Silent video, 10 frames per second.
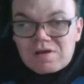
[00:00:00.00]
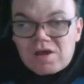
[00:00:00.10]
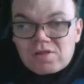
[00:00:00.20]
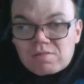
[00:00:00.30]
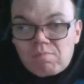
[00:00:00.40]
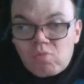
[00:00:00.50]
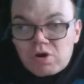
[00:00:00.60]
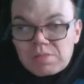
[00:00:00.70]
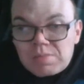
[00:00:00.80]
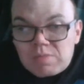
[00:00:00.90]
a
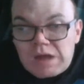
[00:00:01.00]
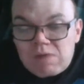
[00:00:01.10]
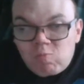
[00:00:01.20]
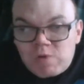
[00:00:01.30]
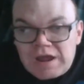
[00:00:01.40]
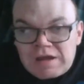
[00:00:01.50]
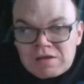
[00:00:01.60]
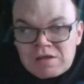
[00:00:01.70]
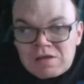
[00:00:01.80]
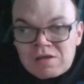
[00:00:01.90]
smuggling ring
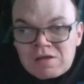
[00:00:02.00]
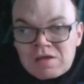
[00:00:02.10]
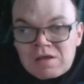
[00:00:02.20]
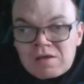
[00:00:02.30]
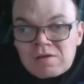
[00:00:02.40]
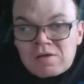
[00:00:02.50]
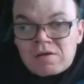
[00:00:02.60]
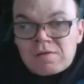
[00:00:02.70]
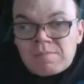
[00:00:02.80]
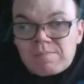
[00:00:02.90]

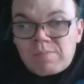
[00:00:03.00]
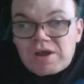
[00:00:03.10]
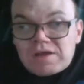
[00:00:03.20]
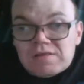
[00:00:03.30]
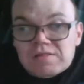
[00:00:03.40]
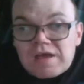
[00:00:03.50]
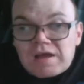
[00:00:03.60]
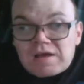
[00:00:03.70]
by this